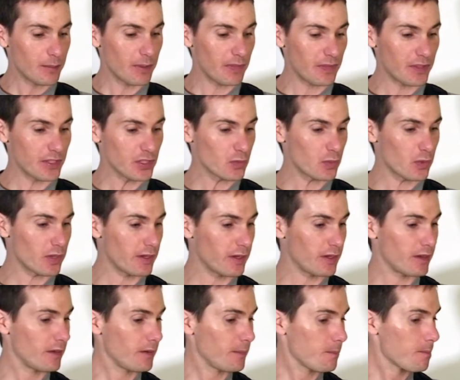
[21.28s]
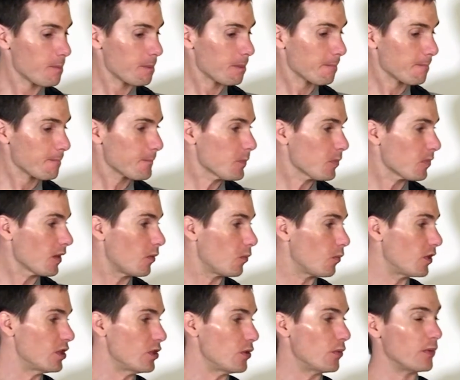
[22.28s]
but this one,
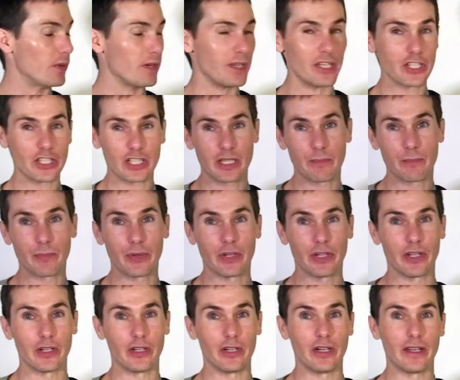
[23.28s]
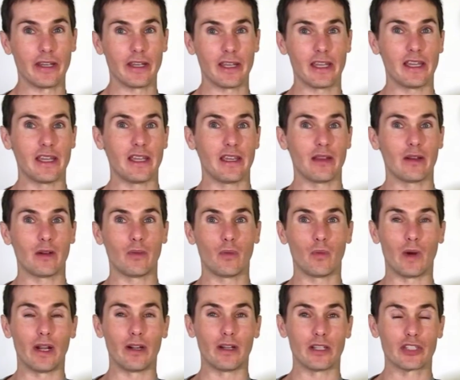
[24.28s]
when you initially put it on a
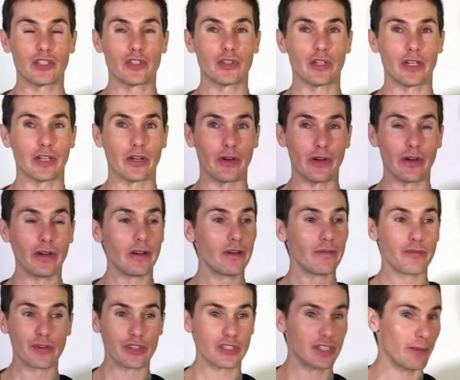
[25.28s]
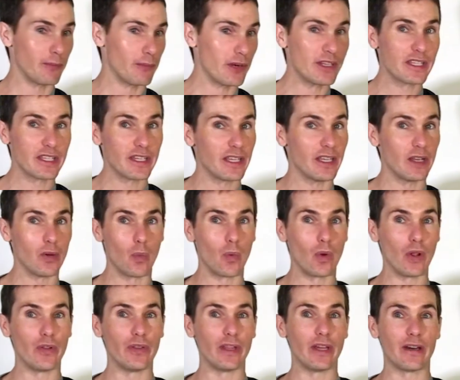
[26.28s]
wireless trigger, for some reason it
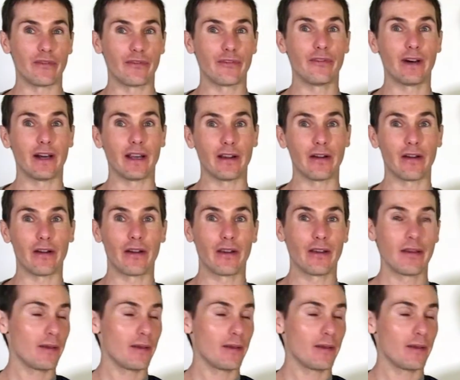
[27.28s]
will not fire.